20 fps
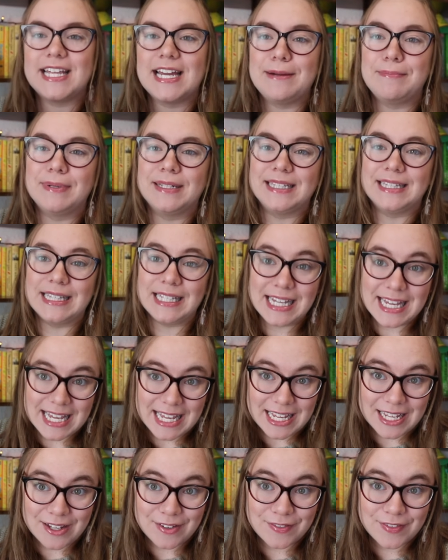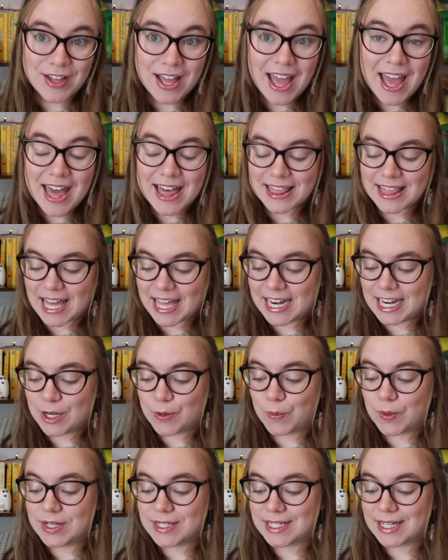they believe that it
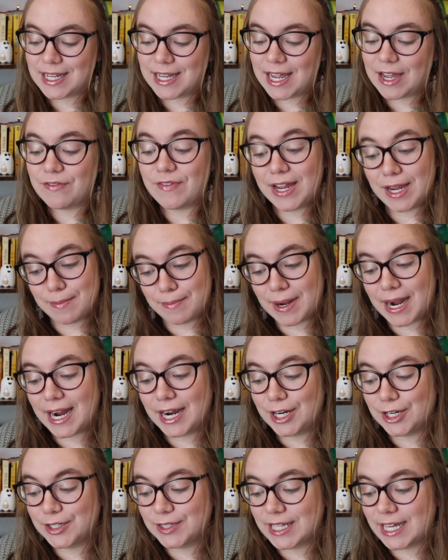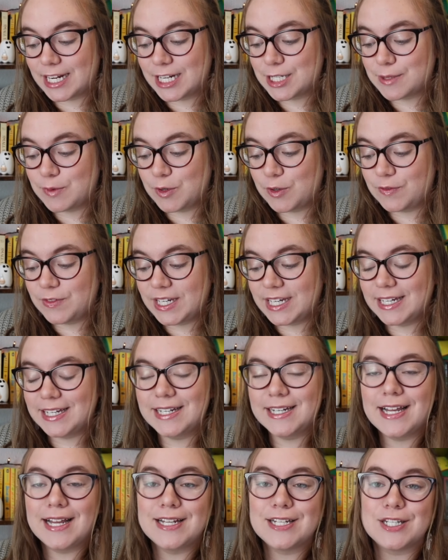was a vampire that has moved
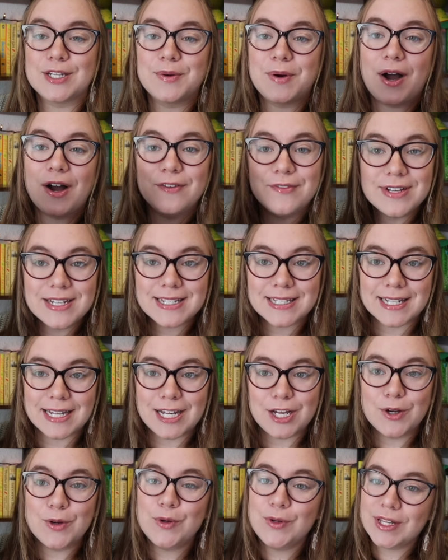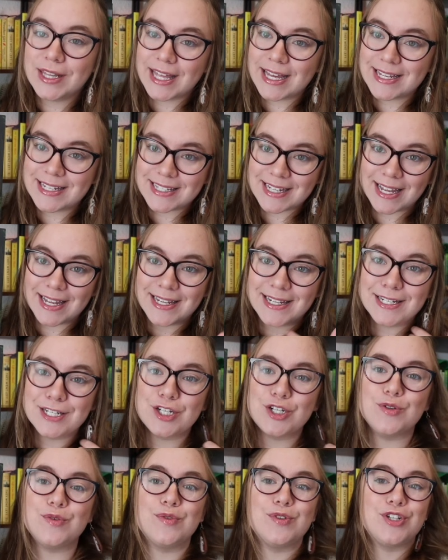in. And so obviously, who do they send
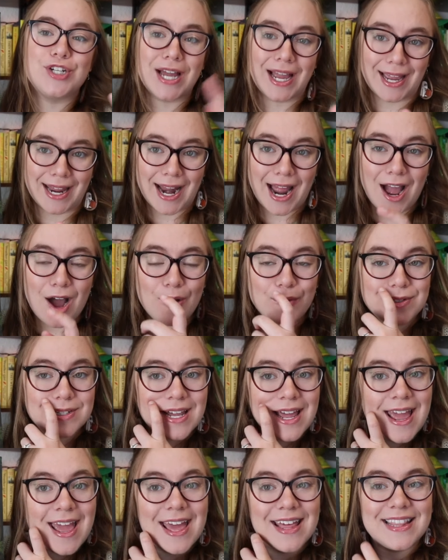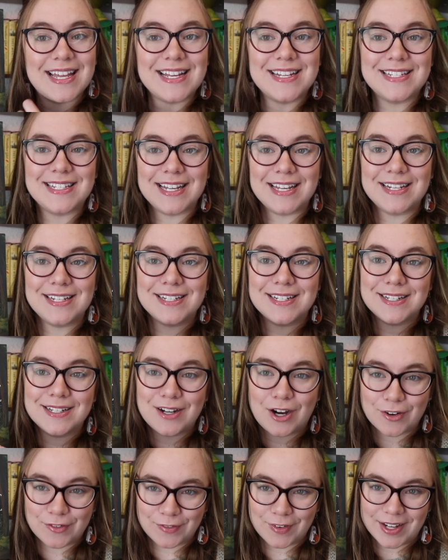to check it out? They send
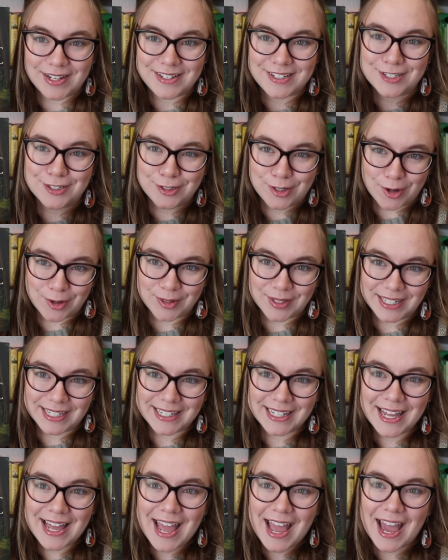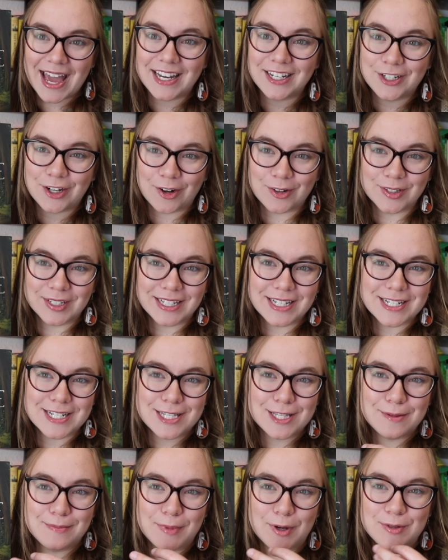our friend Garlic. And Garlic is
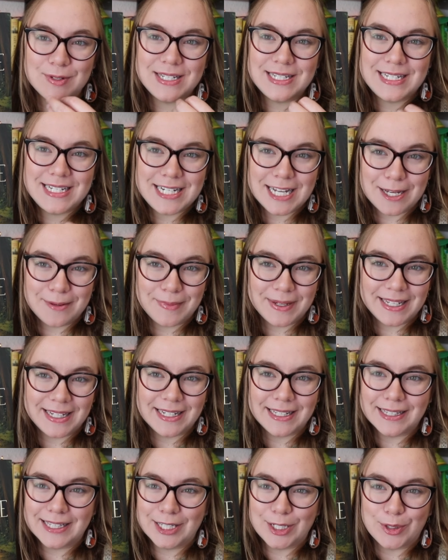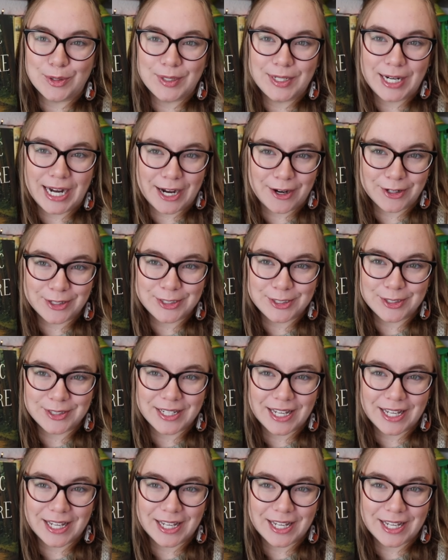the most timid little character